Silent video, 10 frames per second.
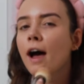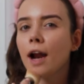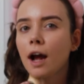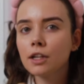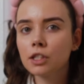
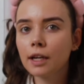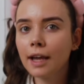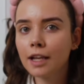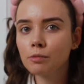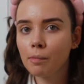and it
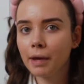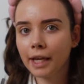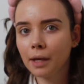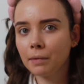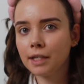actually has been
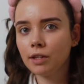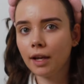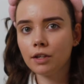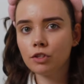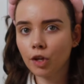making my
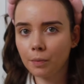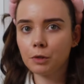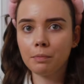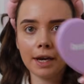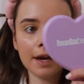skin so
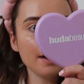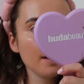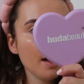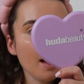much better,